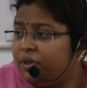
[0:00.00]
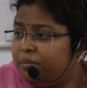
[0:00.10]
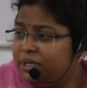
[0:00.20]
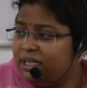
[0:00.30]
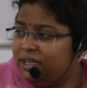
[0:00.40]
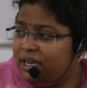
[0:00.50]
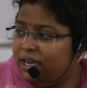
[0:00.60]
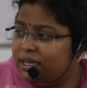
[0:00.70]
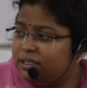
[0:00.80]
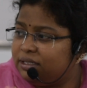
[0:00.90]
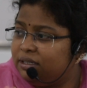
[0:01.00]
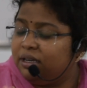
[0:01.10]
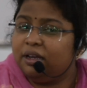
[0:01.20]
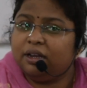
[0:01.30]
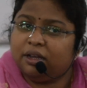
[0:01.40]
But the thing is,
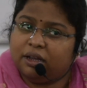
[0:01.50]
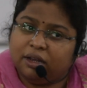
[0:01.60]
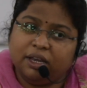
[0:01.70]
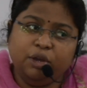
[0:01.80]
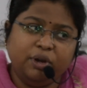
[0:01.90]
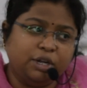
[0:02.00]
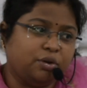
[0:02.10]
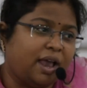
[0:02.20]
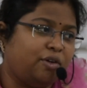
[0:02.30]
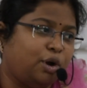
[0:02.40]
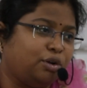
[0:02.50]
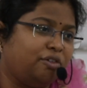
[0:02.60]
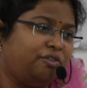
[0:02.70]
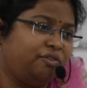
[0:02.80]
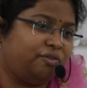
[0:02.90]
you need to have a lot of
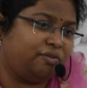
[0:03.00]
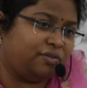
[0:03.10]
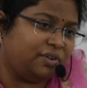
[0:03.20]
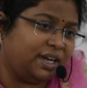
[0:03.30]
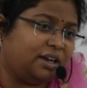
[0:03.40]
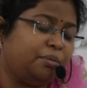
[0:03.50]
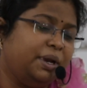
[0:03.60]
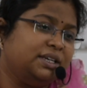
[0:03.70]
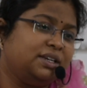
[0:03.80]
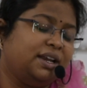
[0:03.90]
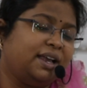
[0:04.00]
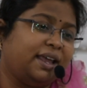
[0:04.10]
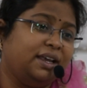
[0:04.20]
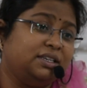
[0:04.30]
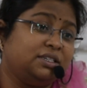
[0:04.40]
determination and
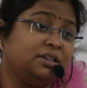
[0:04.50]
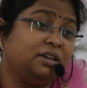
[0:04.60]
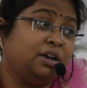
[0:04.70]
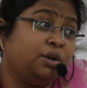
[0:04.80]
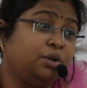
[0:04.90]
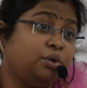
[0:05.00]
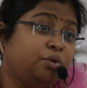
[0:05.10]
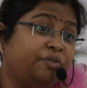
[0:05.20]
courage to